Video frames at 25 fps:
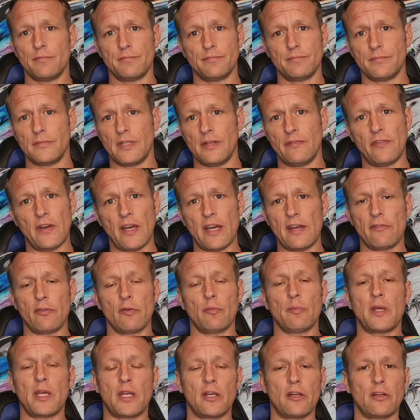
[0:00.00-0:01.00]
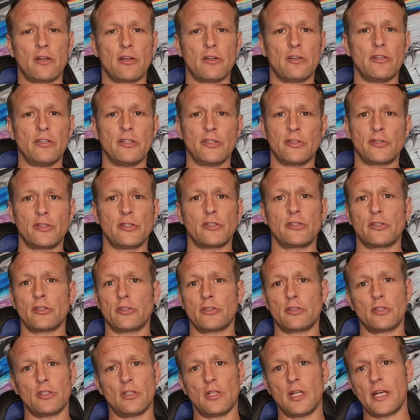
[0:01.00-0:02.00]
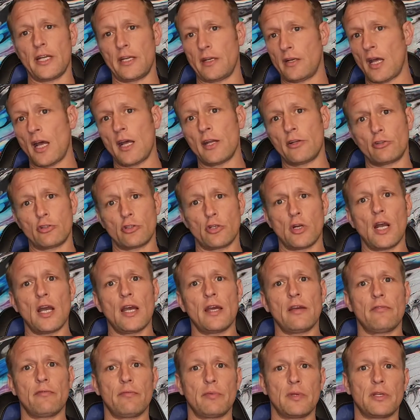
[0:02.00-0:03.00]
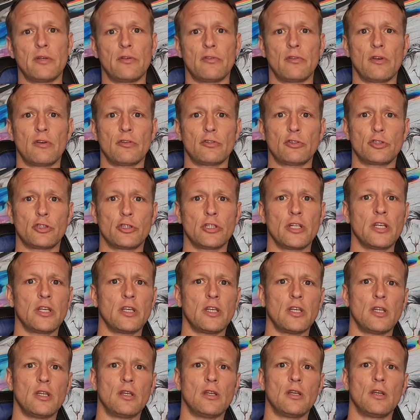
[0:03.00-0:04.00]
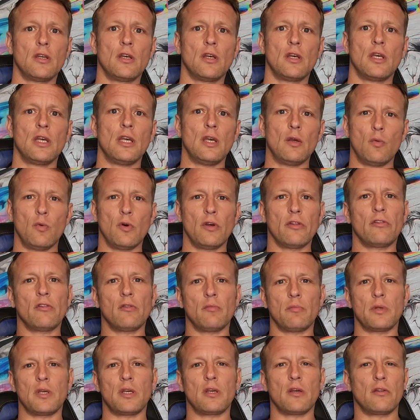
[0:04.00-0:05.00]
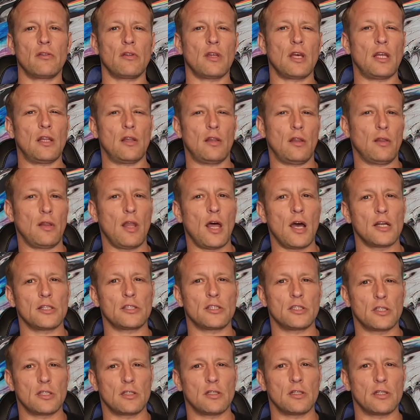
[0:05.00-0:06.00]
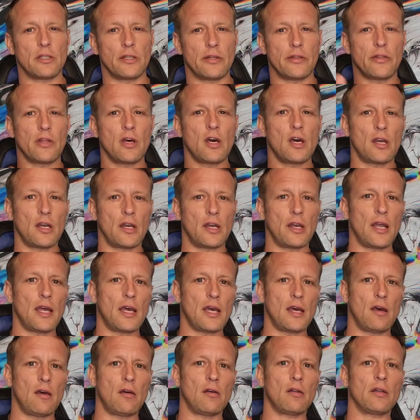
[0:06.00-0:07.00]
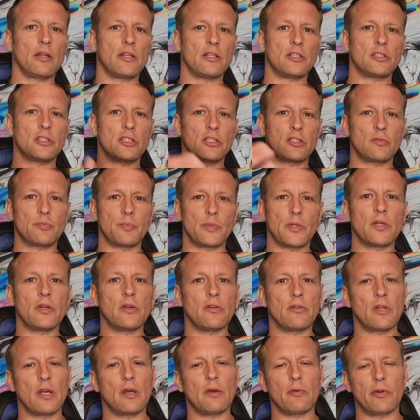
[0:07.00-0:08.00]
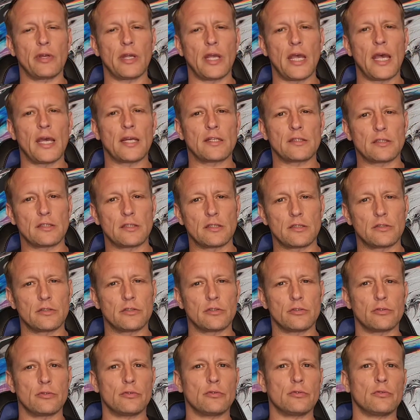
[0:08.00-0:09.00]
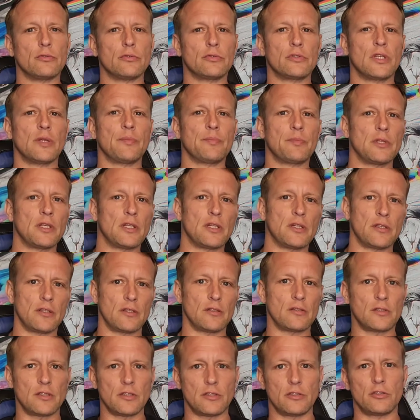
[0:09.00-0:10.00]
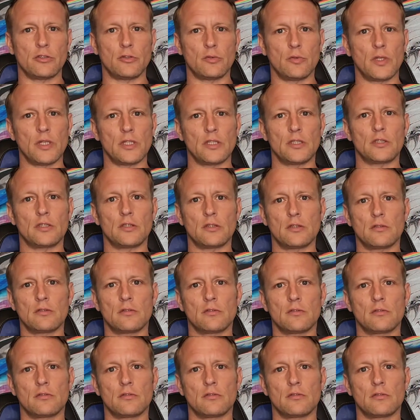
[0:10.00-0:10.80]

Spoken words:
if I ever made a good decision to like not drive because I was drinking, it wasn't because I logically thought it out. It's just because I reacted to something in the situation.